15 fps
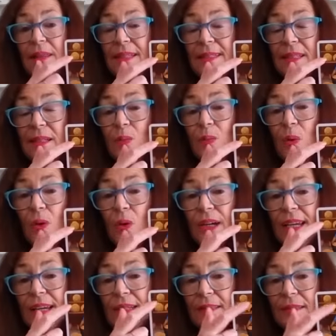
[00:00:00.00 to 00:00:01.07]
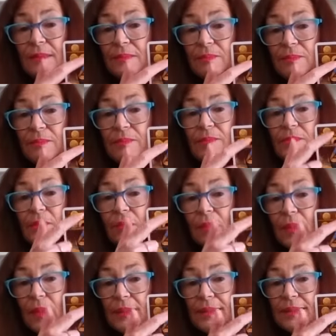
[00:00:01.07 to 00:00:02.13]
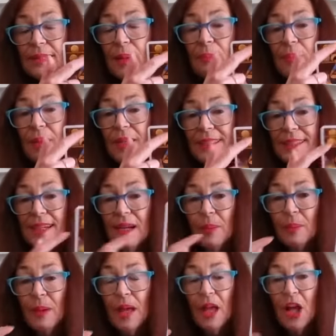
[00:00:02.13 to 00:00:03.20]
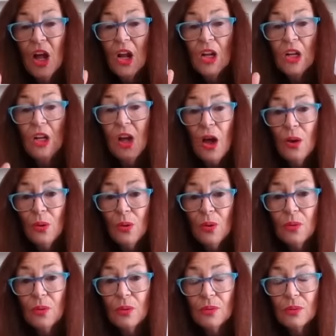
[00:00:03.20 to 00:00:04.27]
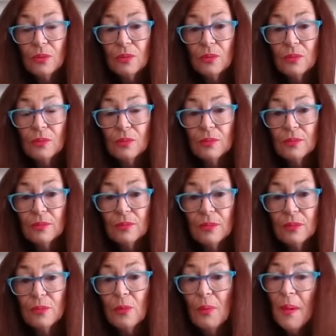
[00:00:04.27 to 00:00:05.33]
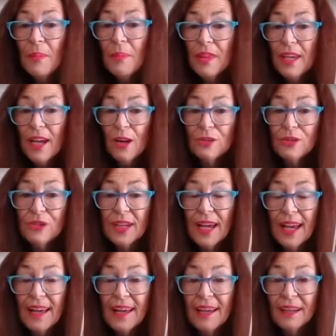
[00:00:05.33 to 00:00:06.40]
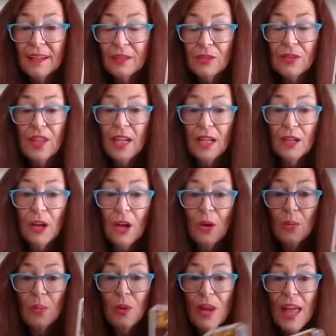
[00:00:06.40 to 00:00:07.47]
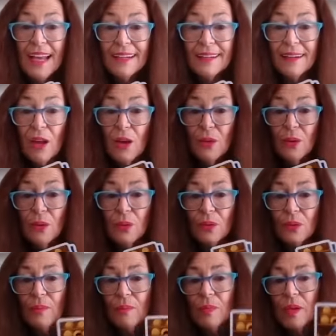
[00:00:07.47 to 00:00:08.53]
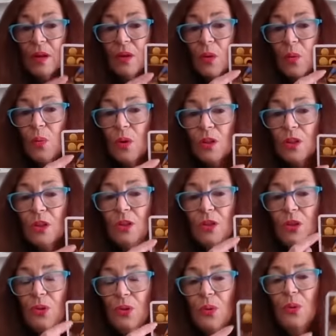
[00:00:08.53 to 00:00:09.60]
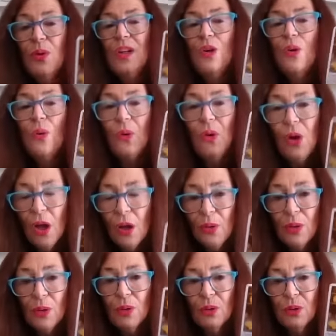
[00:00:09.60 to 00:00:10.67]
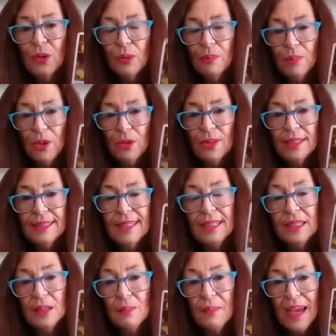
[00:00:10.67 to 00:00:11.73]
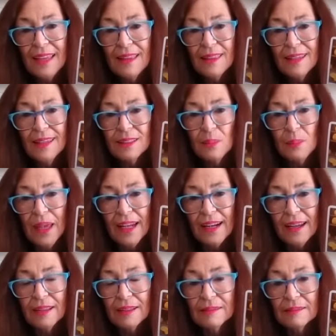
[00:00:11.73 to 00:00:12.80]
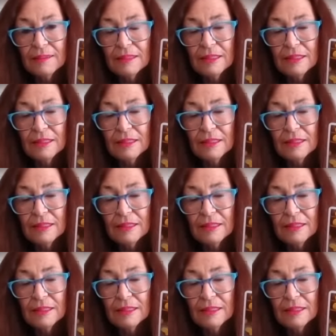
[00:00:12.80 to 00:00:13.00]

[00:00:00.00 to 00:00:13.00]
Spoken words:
This is working step by step, local. Remember the old saying, think global, act local. What can you do in your local community to make things better?